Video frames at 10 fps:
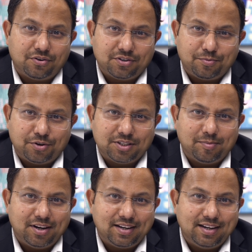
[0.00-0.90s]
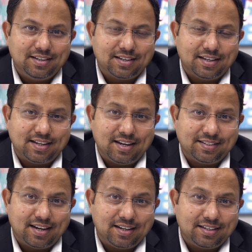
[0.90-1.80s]
responsibilities as an
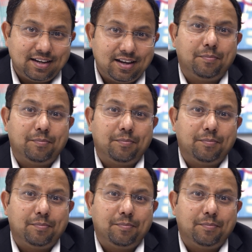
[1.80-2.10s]
executor,